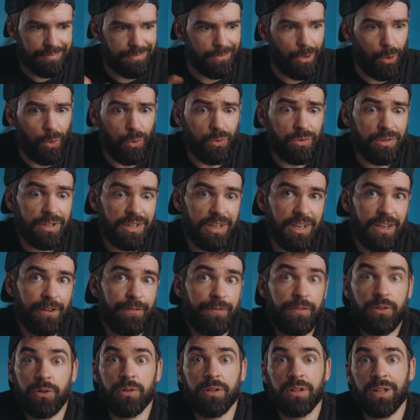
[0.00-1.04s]
only
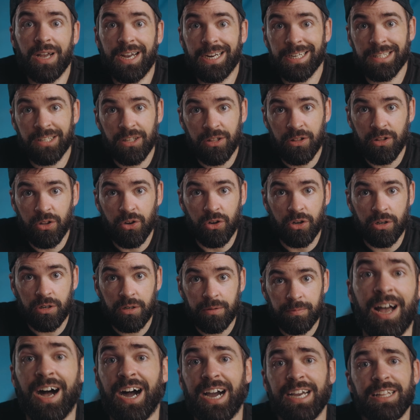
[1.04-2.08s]
if you like the look.
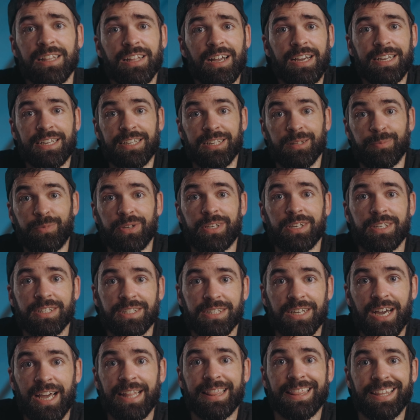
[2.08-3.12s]
I like it because
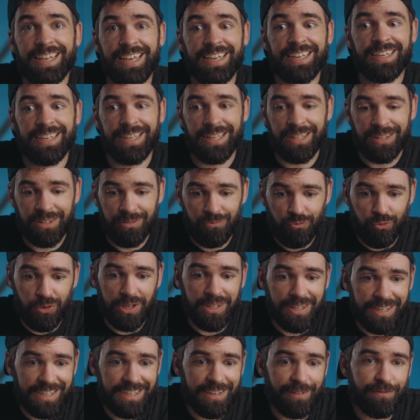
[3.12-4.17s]
I think it
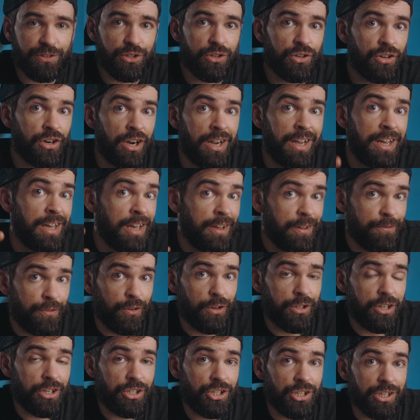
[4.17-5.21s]
really gives your
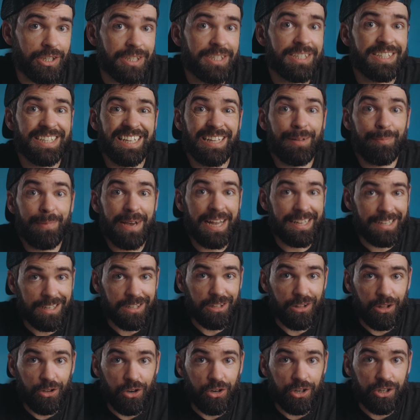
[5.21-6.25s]
footage a cinematic
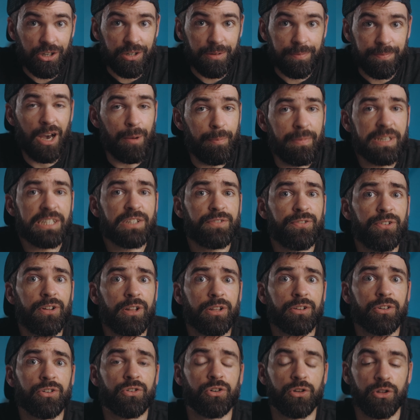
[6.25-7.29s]
look. A mist
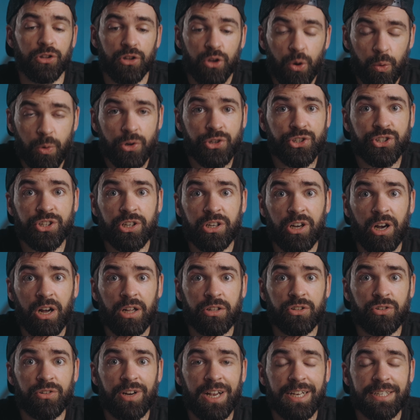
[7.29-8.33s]
filter lowers the
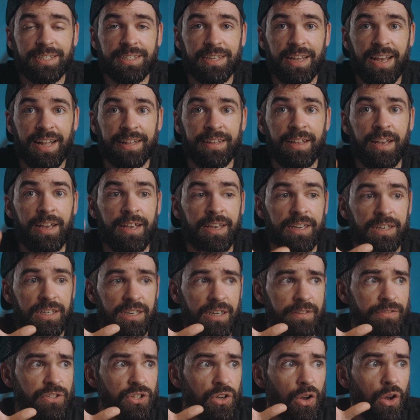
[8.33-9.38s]
contrast and
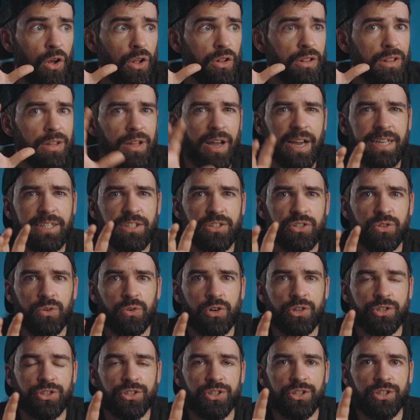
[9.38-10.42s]
gives all light
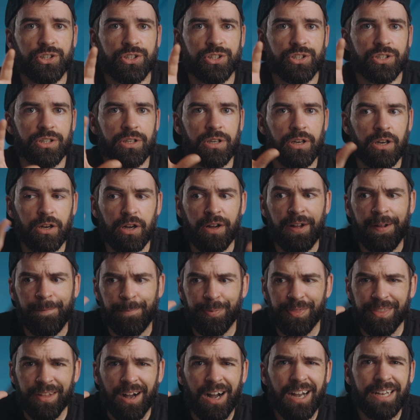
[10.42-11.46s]
sources a
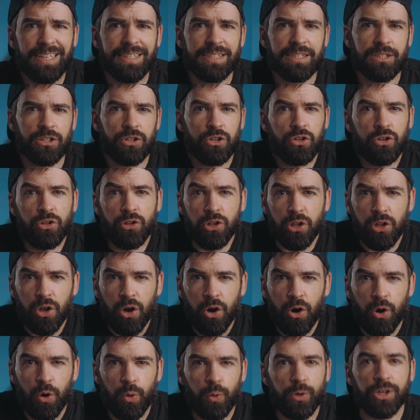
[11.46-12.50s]
nice
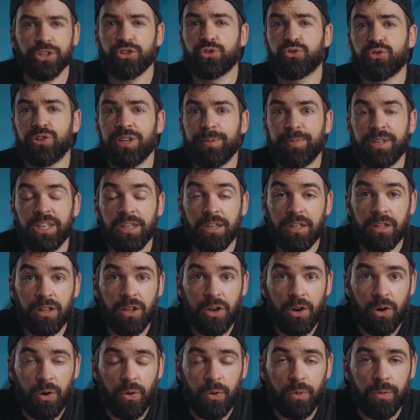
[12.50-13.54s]
glow, a dreamy
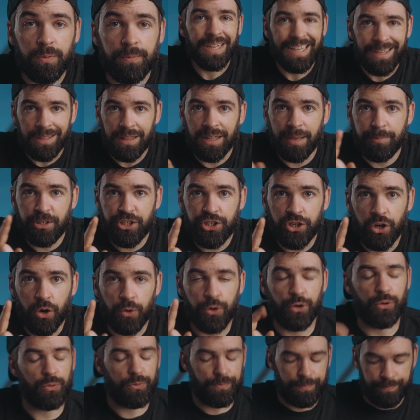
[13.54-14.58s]
glow. Let me show
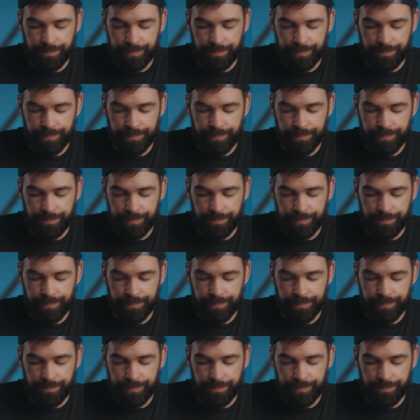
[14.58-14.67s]
you.